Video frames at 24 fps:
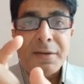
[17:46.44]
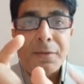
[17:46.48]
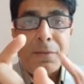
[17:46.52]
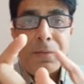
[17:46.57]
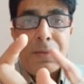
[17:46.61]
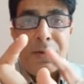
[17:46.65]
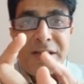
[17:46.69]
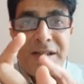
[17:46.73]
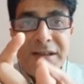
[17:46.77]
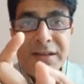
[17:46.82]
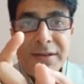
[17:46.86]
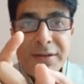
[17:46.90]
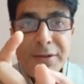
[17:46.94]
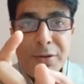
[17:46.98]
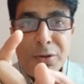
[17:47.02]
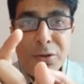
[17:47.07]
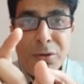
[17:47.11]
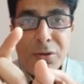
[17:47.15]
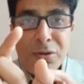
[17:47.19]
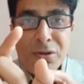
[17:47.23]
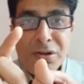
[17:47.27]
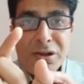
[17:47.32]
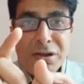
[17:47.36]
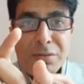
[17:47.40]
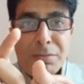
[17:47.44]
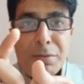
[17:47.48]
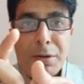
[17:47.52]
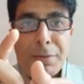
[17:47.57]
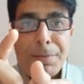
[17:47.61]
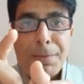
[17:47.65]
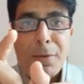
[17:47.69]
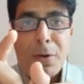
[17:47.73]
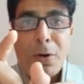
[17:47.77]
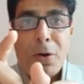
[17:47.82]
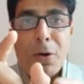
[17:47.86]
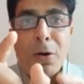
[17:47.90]
which is used
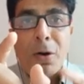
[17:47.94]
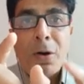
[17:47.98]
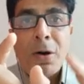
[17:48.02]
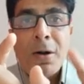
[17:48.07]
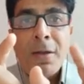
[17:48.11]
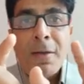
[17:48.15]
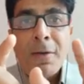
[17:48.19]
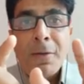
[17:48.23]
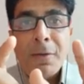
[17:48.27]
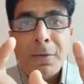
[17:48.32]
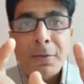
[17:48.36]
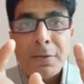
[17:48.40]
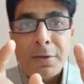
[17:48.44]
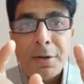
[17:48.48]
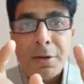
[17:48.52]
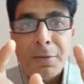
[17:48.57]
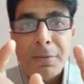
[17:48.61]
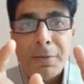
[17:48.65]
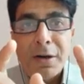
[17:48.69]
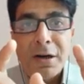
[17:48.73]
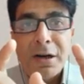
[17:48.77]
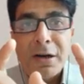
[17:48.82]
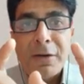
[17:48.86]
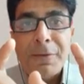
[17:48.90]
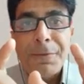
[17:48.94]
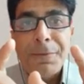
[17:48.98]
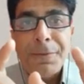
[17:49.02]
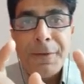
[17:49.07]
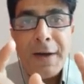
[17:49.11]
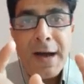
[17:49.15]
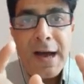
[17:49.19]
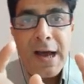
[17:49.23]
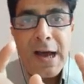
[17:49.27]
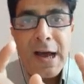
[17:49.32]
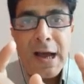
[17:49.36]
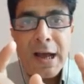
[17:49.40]
before the word
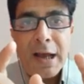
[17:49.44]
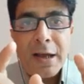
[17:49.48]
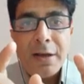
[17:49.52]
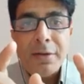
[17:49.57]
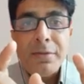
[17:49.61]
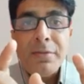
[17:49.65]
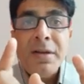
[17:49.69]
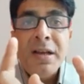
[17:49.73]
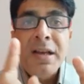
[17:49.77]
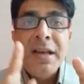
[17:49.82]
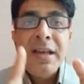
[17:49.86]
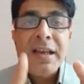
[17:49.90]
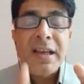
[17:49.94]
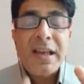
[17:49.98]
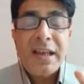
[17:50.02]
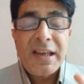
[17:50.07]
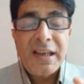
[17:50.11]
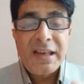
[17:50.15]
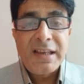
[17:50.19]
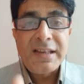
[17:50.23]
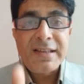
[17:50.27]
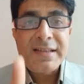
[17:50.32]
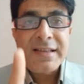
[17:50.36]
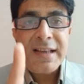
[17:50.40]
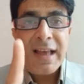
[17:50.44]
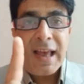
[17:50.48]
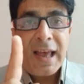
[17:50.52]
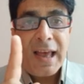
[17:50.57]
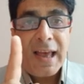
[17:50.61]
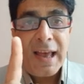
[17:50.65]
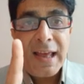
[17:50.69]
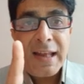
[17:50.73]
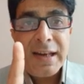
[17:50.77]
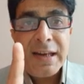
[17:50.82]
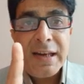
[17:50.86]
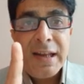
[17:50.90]
5, is
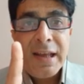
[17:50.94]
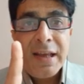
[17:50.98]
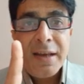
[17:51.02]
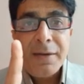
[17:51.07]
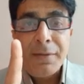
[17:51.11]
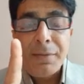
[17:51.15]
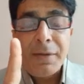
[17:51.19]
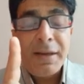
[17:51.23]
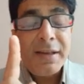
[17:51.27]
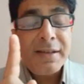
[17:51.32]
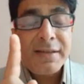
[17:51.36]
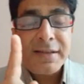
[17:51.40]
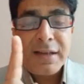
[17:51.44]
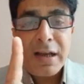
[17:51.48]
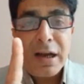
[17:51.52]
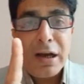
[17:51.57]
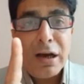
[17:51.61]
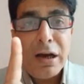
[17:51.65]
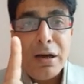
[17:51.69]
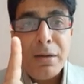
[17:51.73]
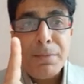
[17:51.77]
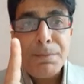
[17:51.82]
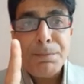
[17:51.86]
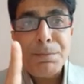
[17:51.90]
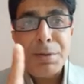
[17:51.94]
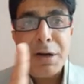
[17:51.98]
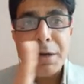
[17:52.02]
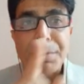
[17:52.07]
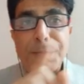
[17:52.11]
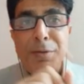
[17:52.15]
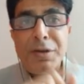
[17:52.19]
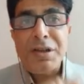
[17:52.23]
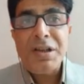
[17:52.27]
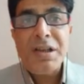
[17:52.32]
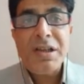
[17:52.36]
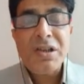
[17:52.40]
a
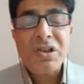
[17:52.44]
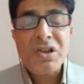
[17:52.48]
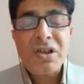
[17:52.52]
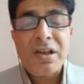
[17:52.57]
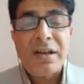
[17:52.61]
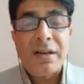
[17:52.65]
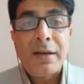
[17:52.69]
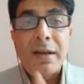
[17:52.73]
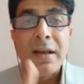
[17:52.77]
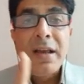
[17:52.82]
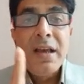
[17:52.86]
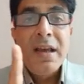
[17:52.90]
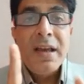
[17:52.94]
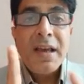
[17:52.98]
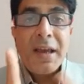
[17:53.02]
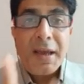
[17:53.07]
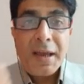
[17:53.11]
preposition.